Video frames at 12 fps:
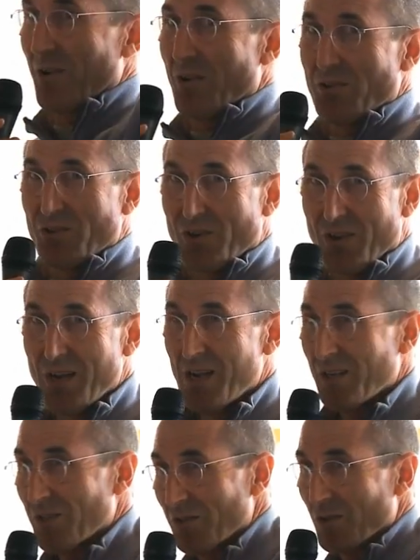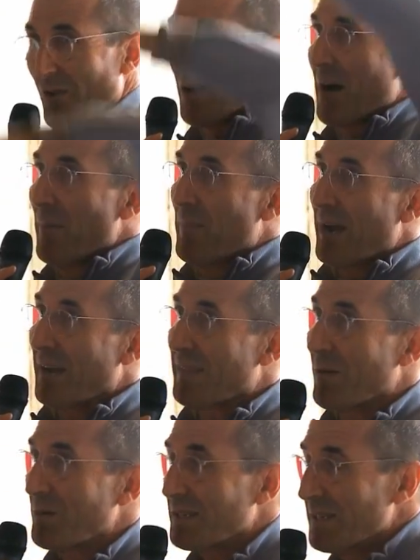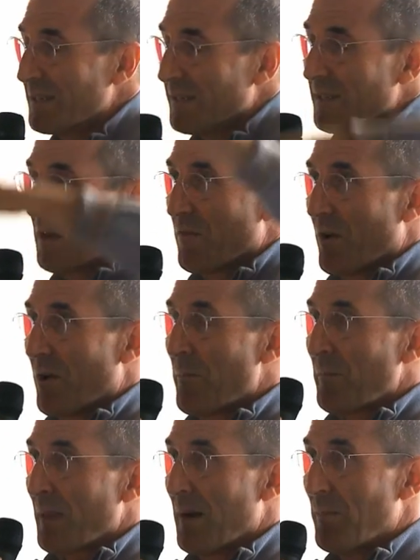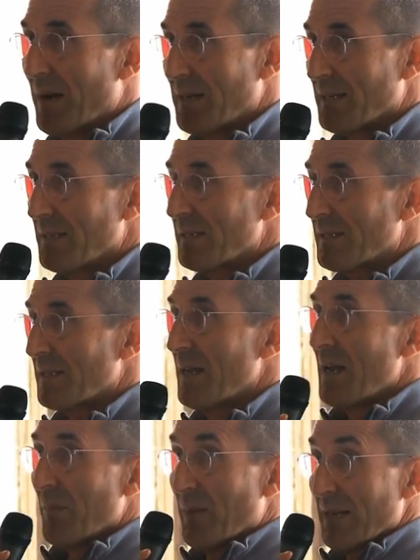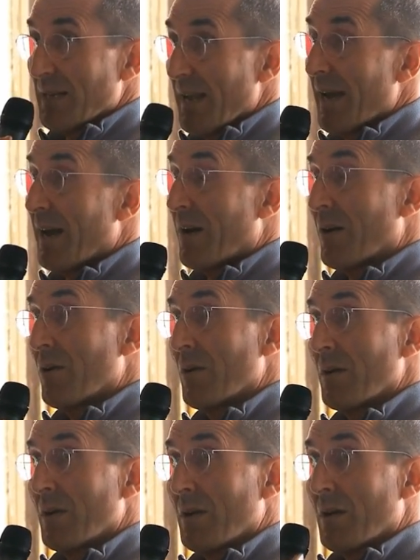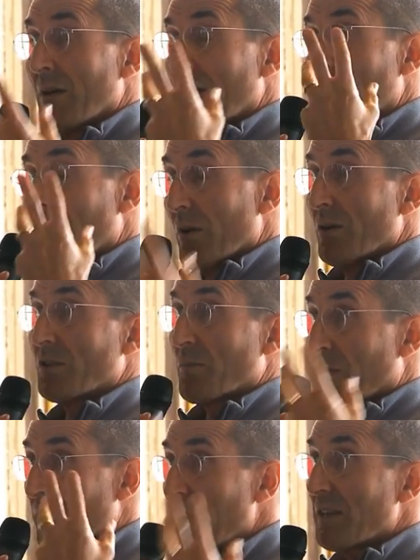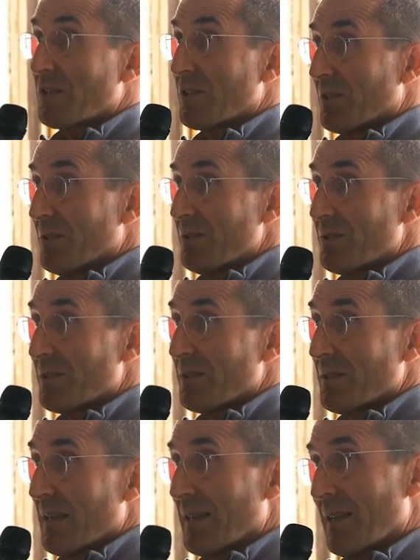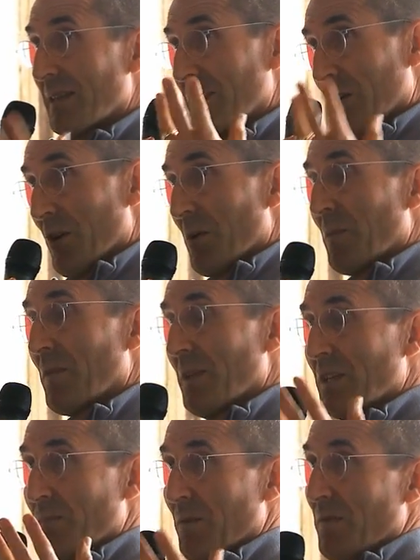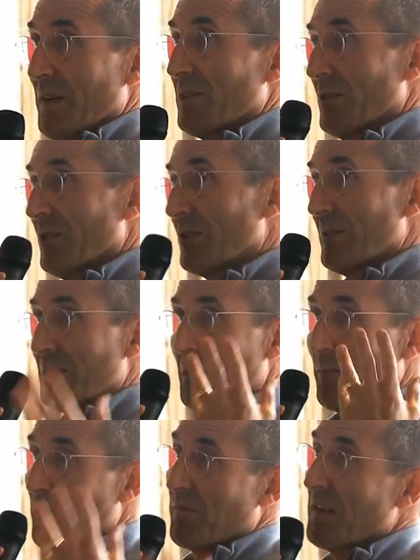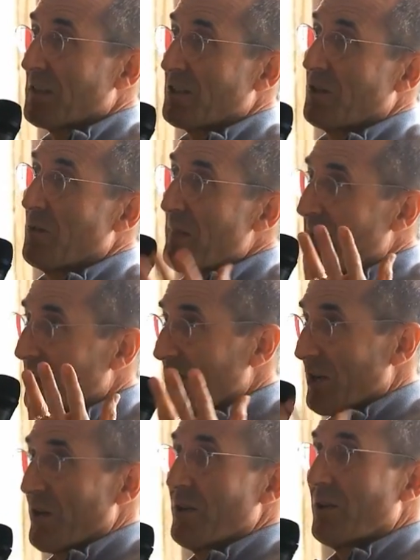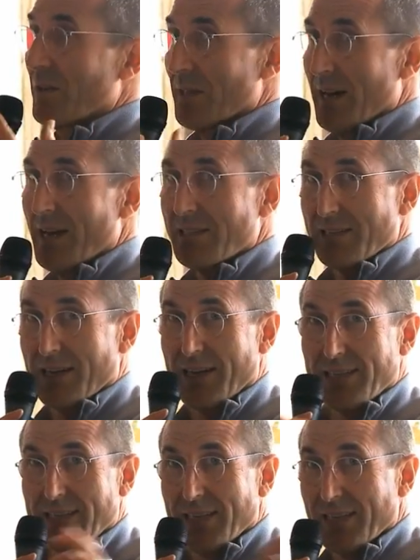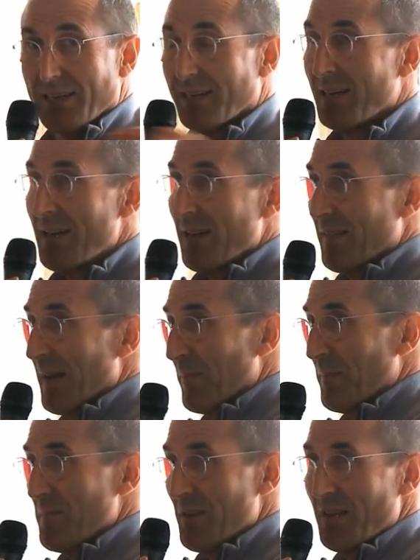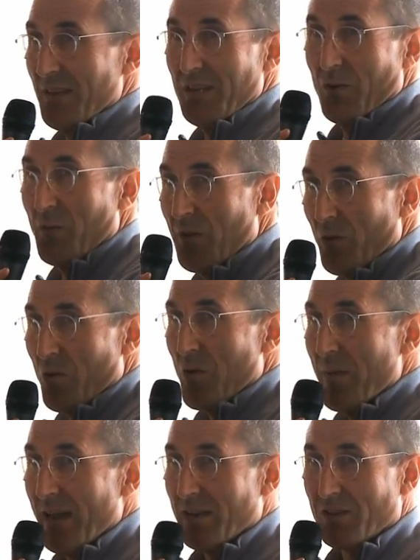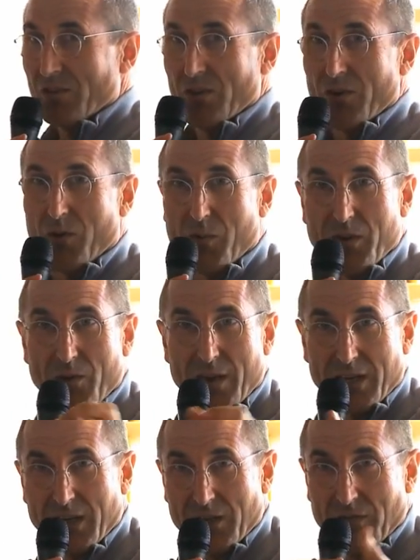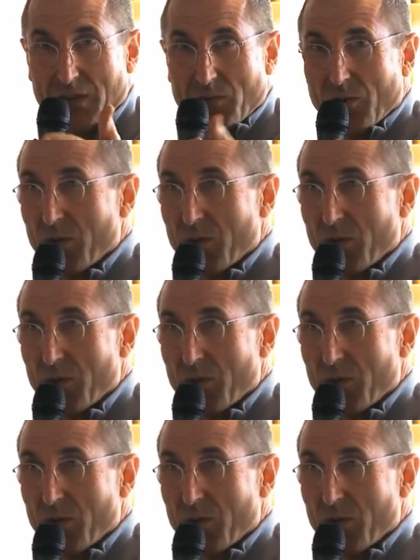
larger social compact that was going to deliver abundance. But now, those professionals, and the term for these professionals was the professional managerial class, an idea that, whether you were a manager or whether you had individual